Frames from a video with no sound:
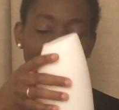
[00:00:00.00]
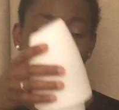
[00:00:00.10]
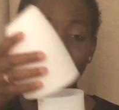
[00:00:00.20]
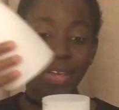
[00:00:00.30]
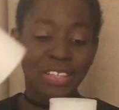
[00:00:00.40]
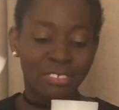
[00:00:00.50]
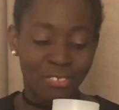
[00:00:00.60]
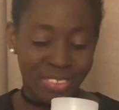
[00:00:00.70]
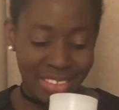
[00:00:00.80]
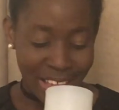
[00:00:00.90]
the
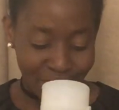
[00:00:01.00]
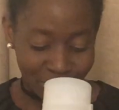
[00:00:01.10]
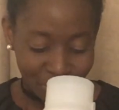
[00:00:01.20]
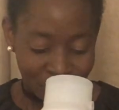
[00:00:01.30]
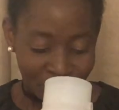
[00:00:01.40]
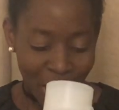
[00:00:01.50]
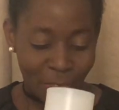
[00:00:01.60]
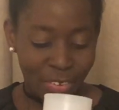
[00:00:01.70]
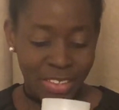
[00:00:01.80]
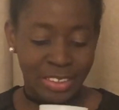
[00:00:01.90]
beautiful thing
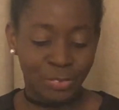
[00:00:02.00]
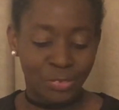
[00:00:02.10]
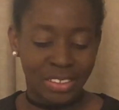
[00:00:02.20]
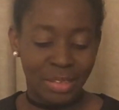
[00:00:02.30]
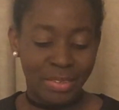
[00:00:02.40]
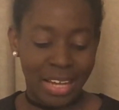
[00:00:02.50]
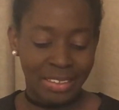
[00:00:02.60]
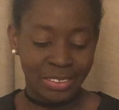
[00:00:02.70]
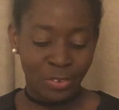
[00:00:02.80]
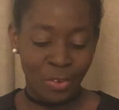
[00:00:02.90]
about this spoon, I mean it
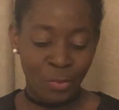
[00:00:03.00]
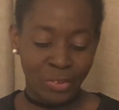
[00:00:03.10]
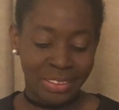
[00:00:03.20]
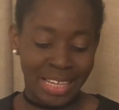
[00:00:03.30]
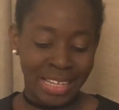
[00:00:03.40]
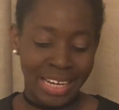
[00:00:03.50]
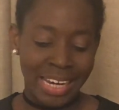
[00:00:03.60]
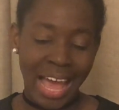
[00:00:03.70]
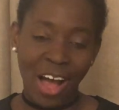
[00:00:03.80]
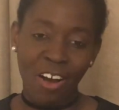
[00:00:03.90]
hasn't got water in it
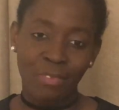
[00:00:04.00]
now,